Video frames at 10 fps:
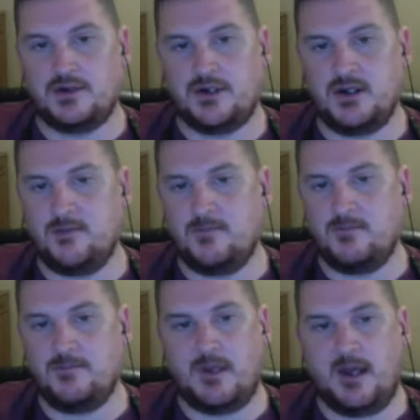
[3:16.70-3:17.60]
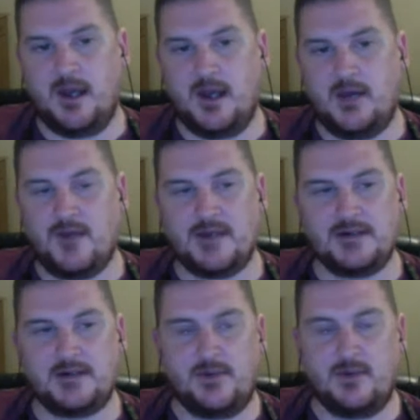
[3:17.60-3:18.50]
cheap can of
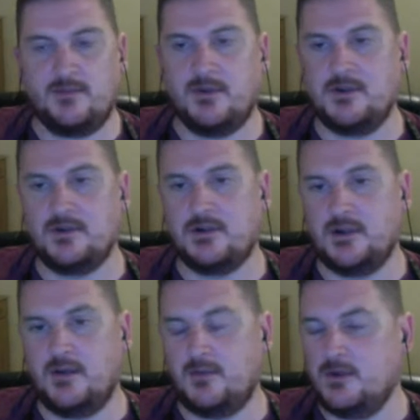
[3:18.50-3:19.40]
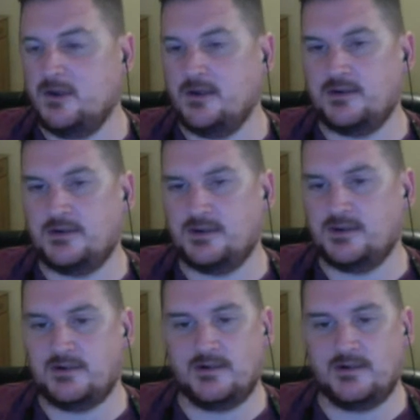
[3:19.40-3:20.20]
Asda baked beans. You know what I mean? It's just